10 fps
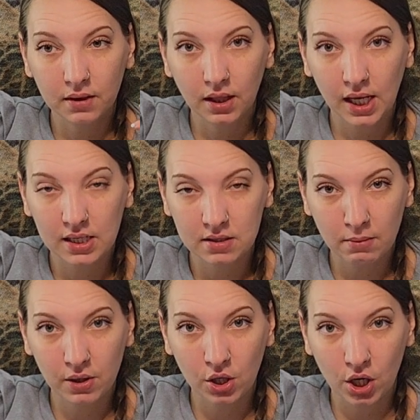Late
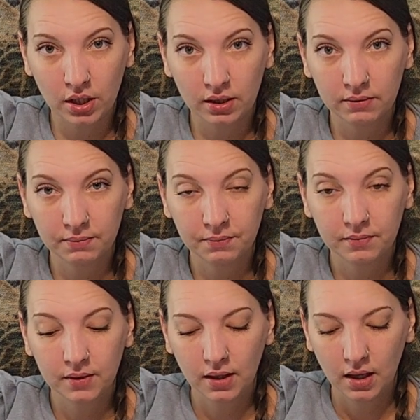Summer Garden.
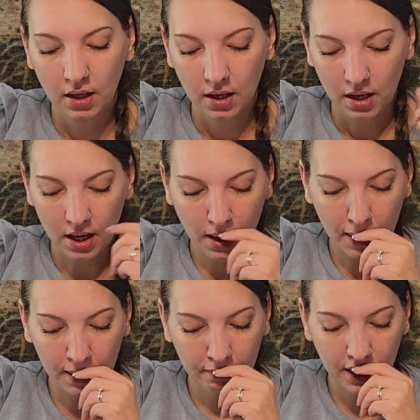
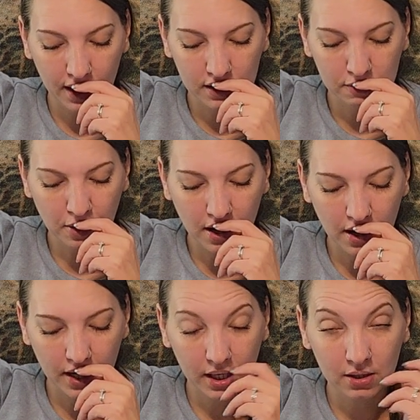It is
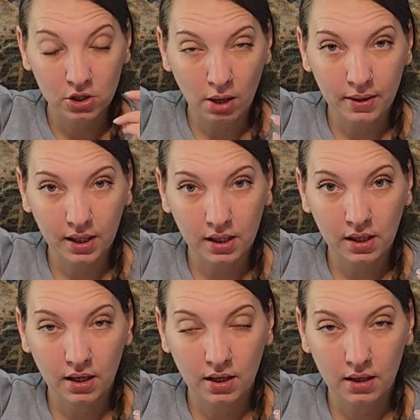by Dominic